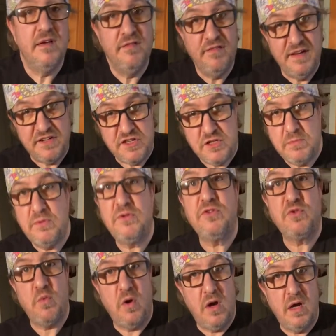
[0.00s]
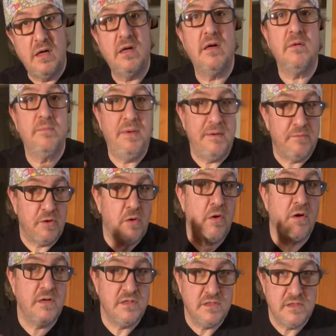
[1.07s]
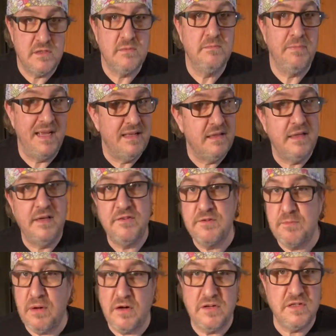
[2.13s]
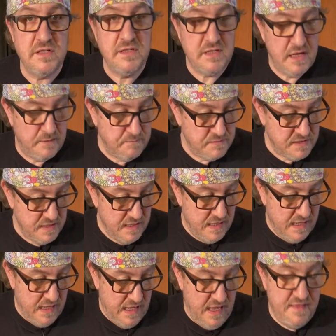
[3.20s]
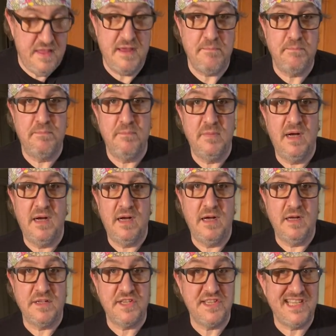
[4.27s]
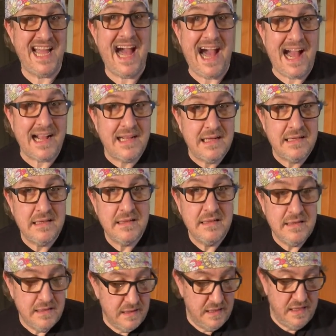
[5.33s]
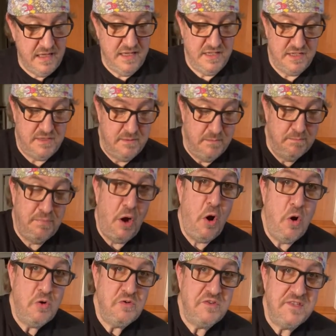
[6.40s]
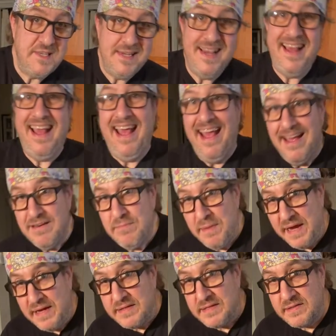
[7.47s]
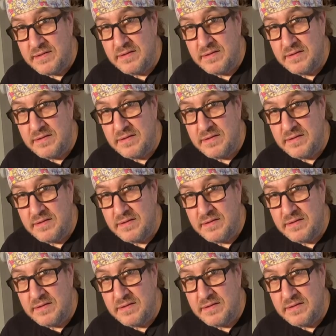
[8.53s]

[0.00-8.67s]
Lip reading: vegetables, water, peppercorns, bay leaves, parsley stems. And then stock is bones and meat.